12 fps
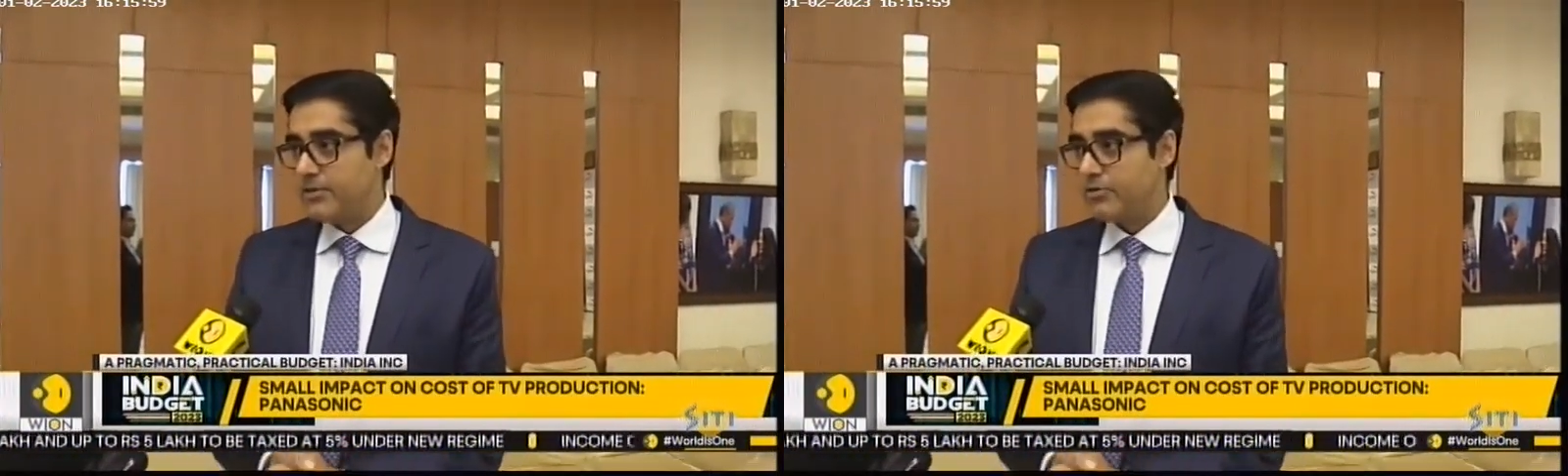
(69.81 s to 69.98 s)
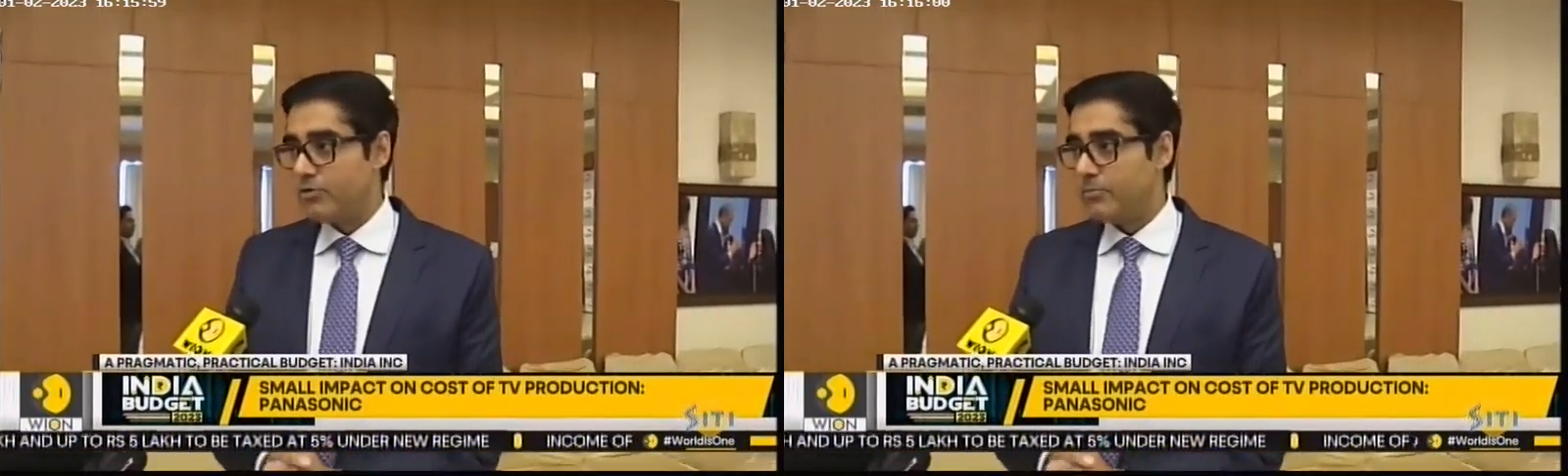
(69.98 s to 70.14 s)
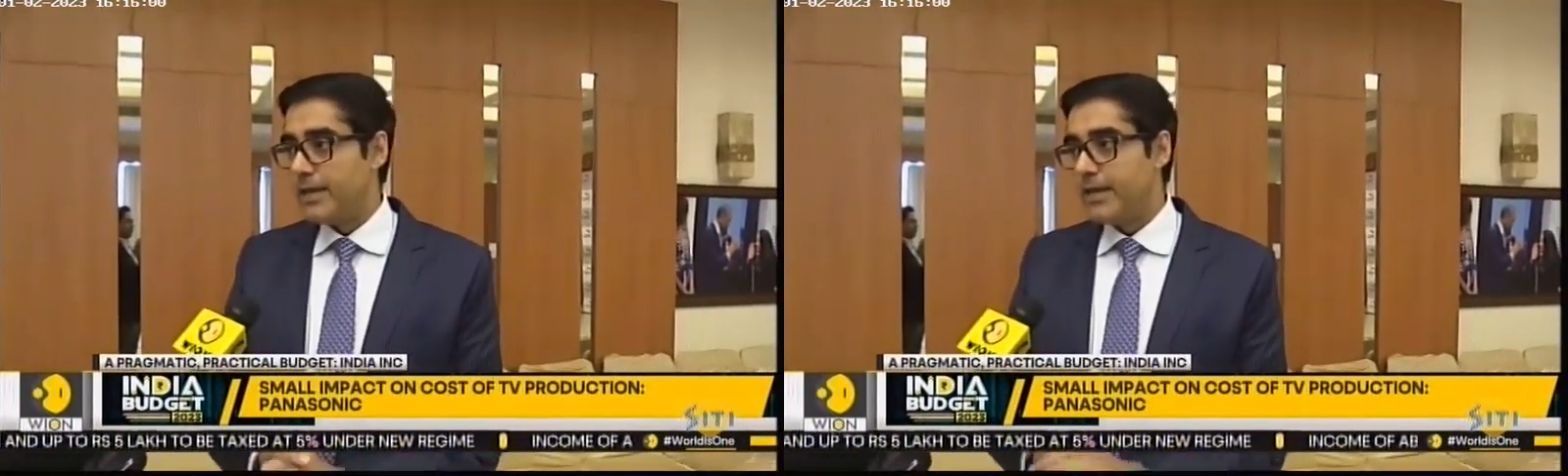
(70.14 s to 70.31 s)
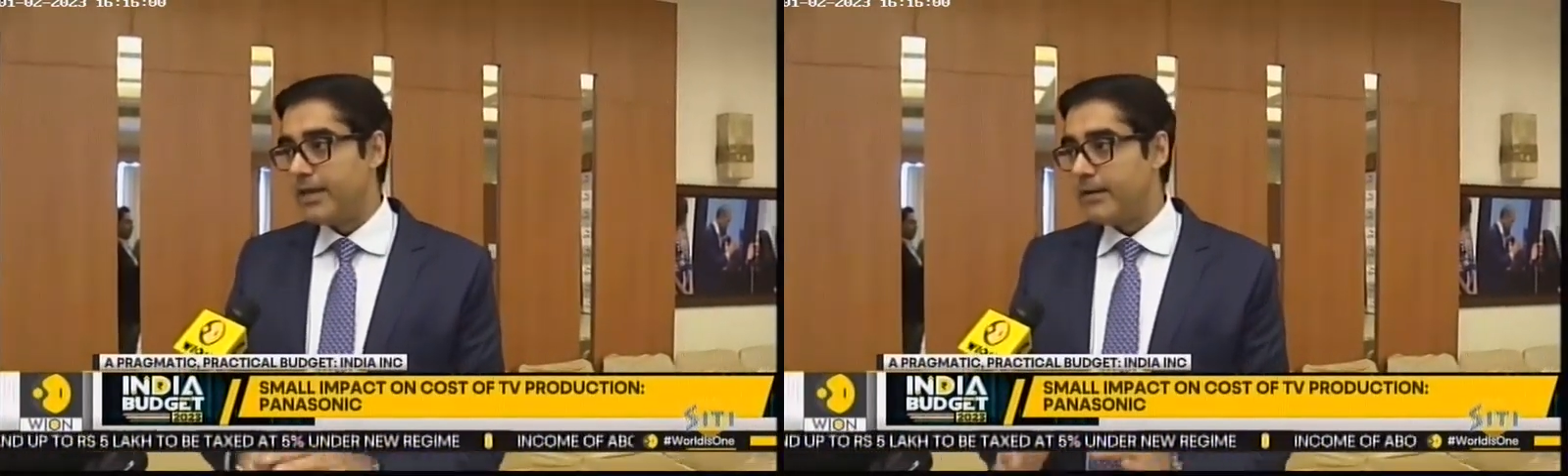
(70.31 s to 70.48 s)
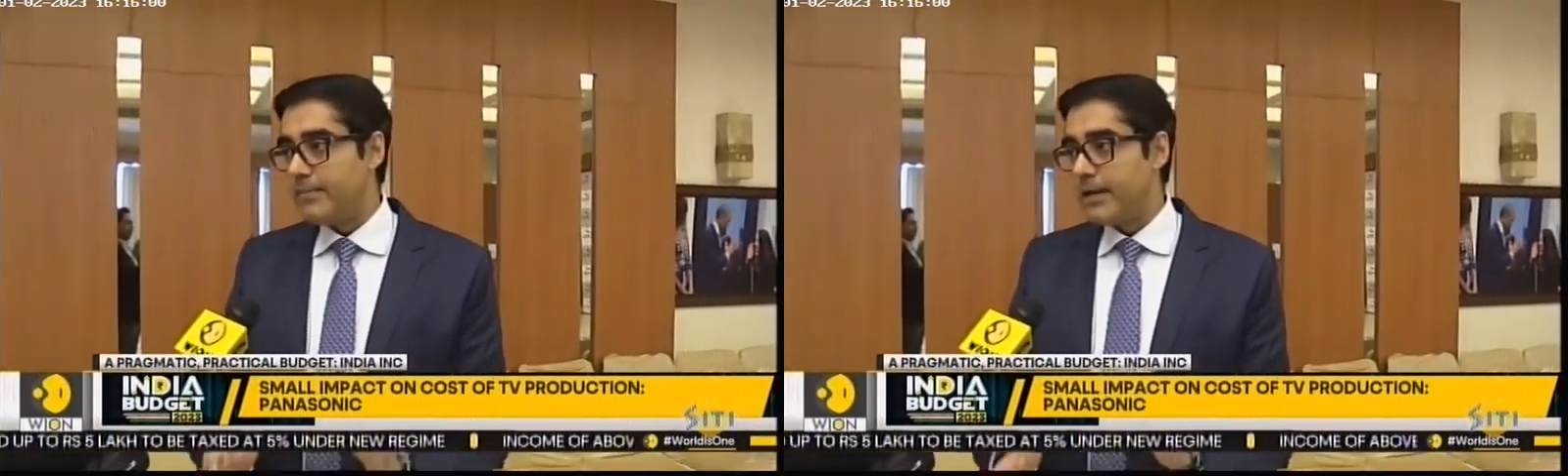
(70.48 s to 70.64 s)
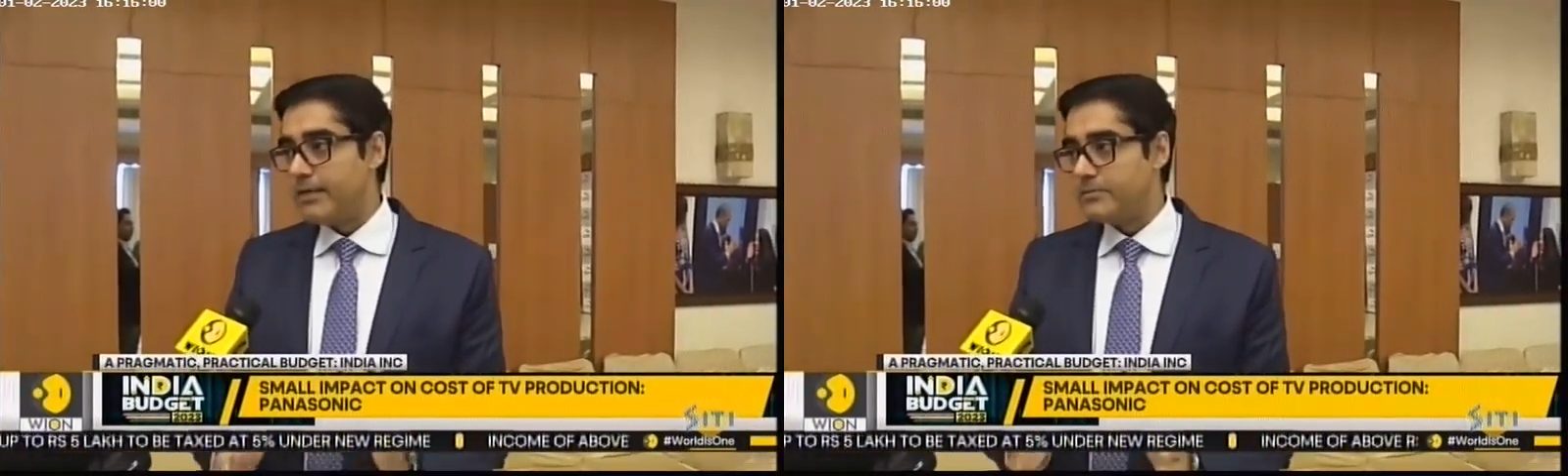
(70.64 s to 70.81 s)
making
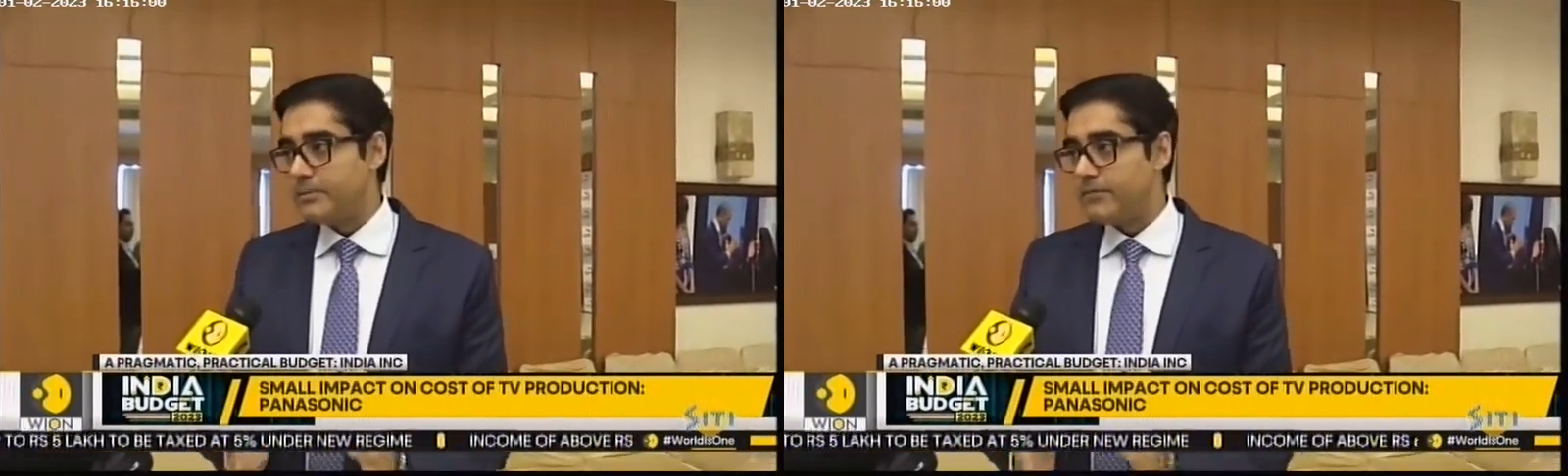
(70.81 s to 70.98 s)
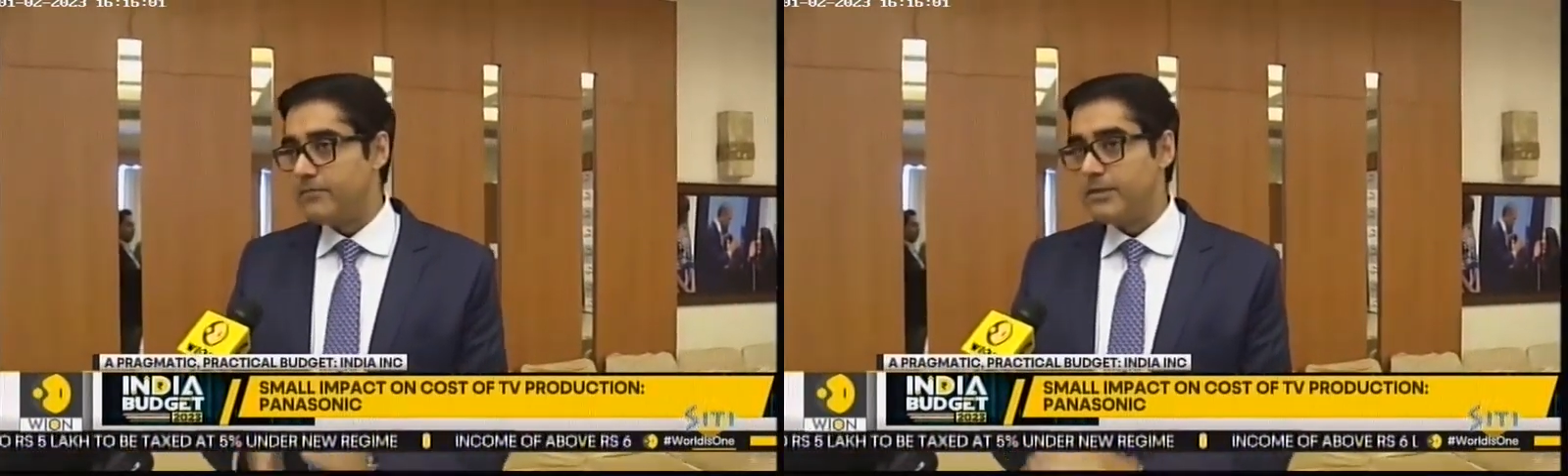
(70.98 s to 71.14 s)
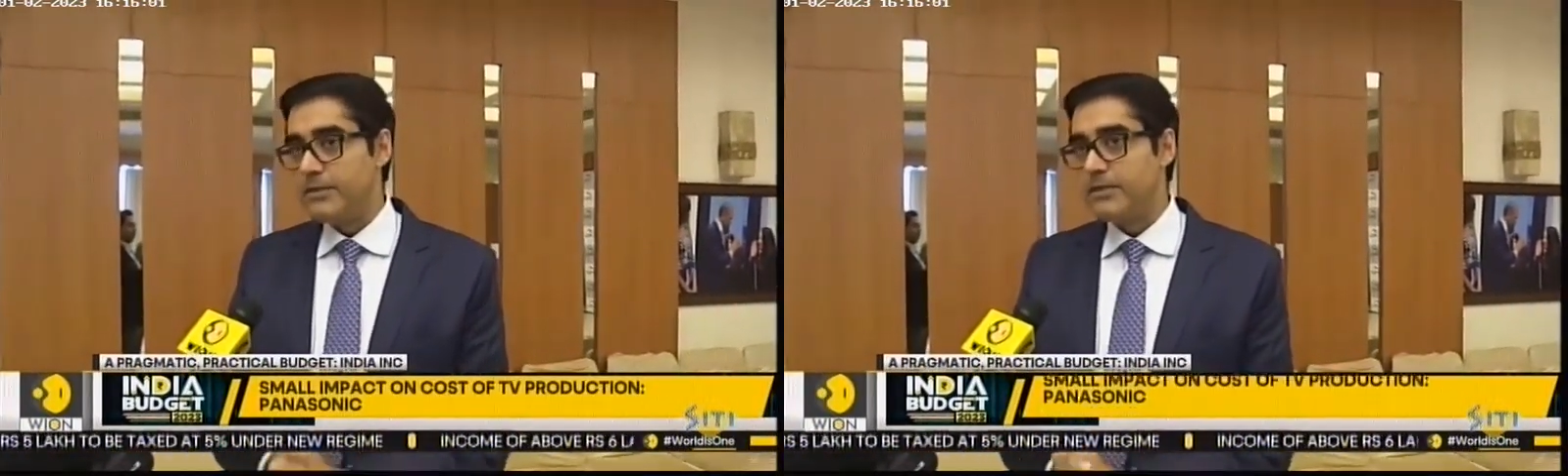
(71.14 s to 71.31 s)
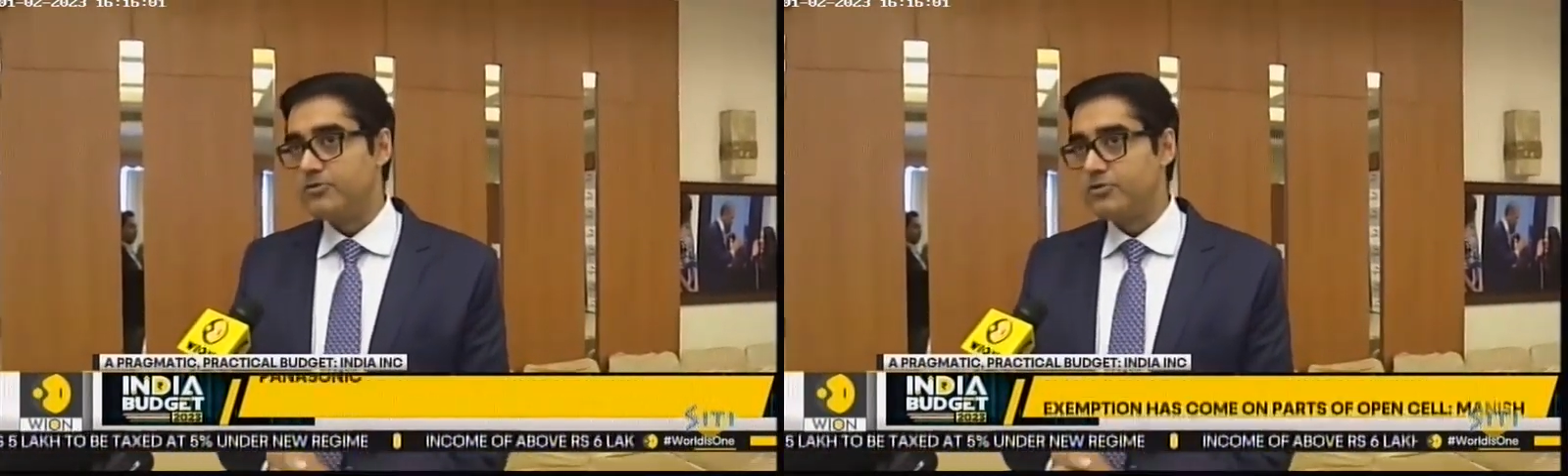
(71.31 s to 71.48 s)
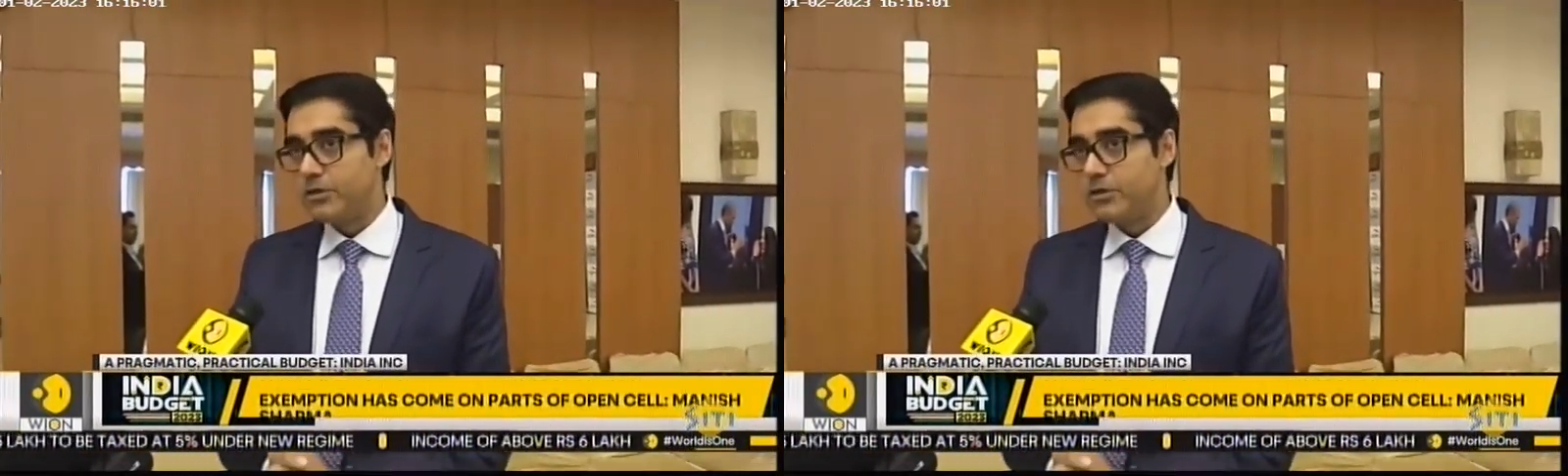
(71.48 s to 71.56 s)
a balance between the